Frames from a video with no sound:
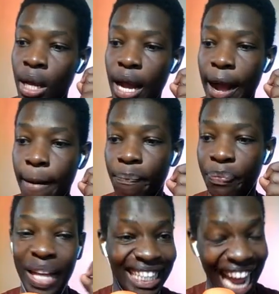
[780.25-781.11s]

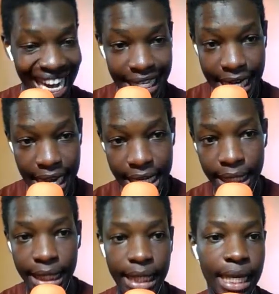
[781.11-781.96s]
that
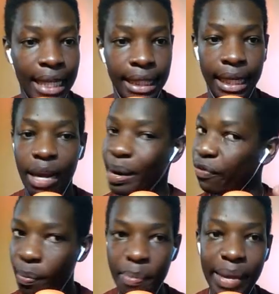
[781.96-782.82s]
identity as a club. And
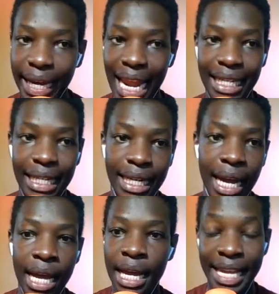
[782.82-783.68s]
for me, Mikel Arteta,
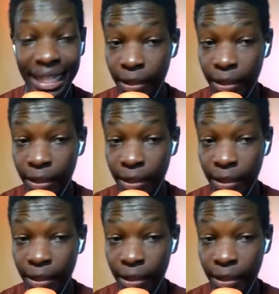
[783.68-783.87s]
he has a